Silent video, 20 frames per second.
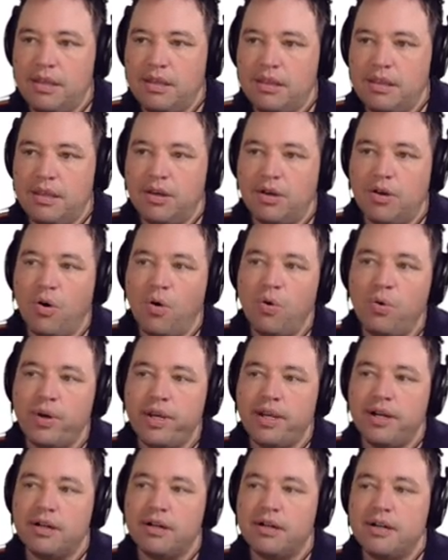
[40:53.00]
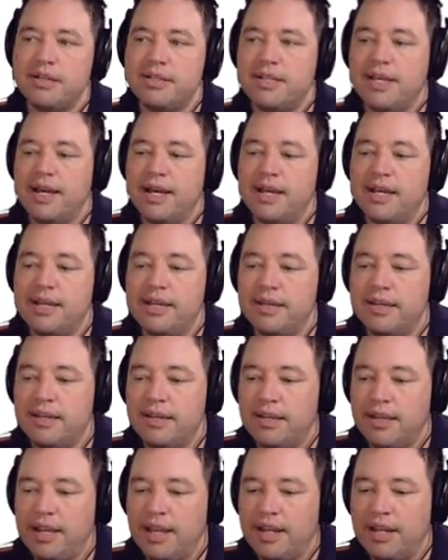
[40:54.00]
the goal here is that
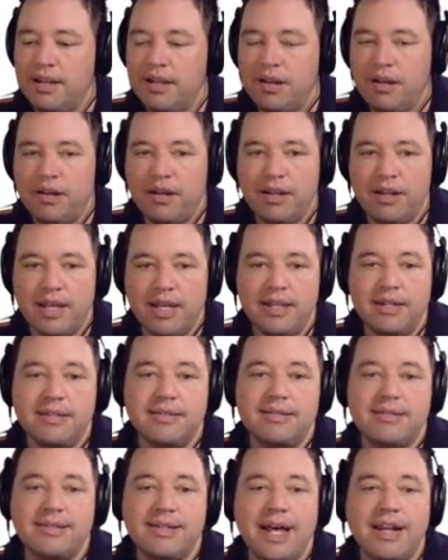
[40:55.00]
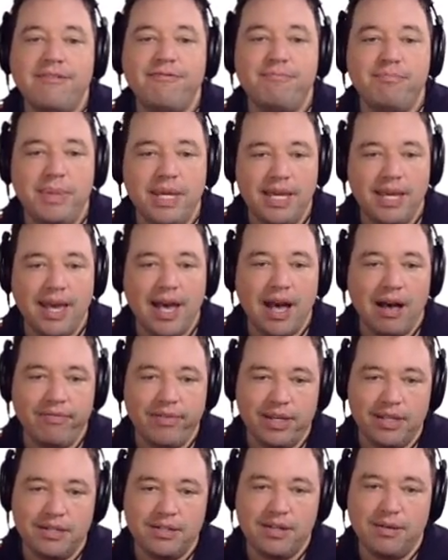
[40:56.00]
instead of me
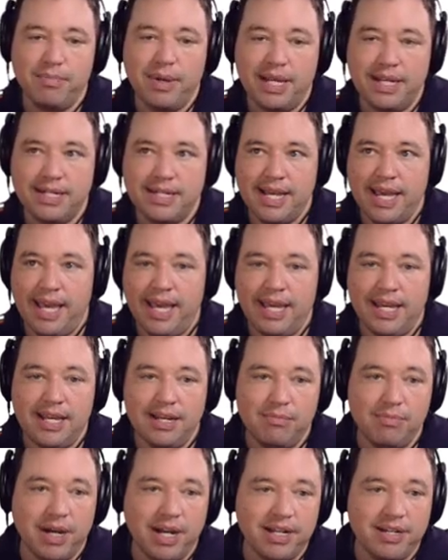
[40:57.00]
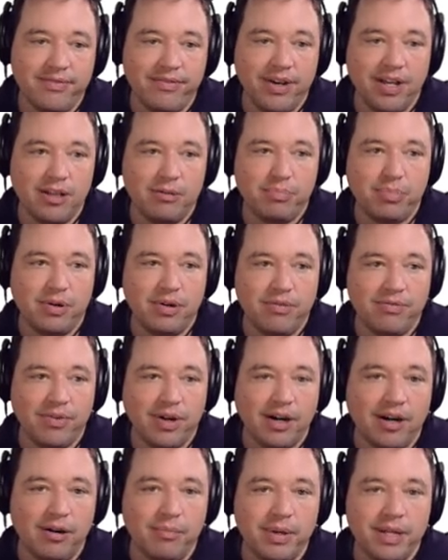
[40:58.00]
having to maintain my developer
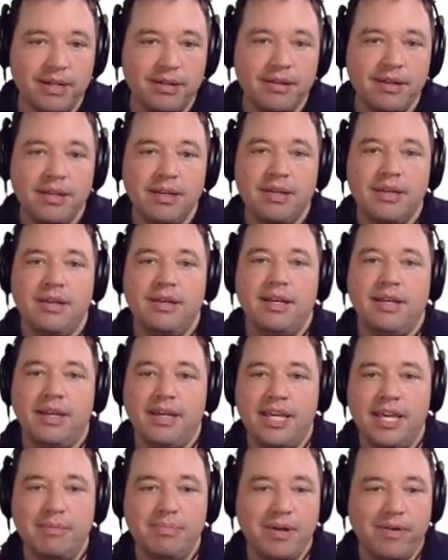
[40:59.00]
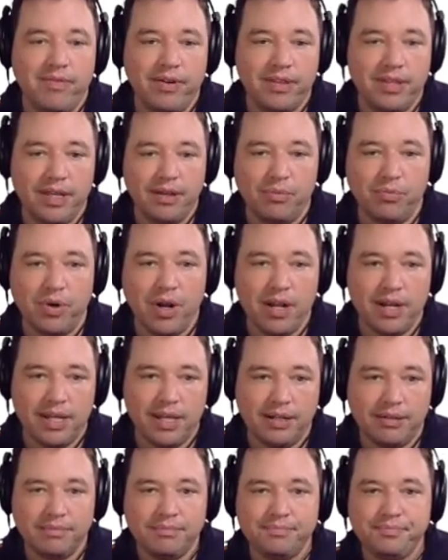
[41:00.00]
environment, keep everything
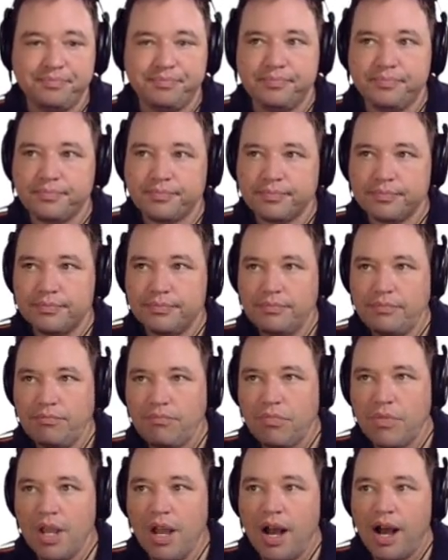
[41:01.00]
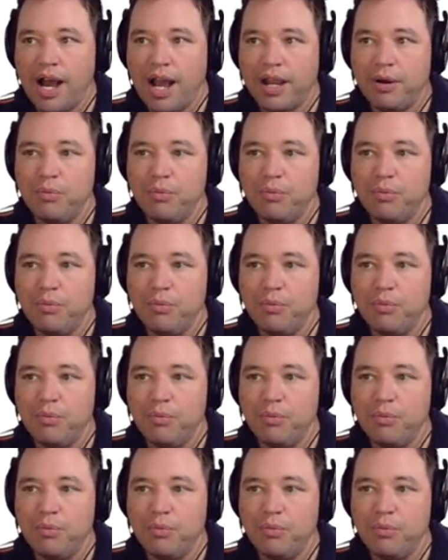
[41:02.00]
running, I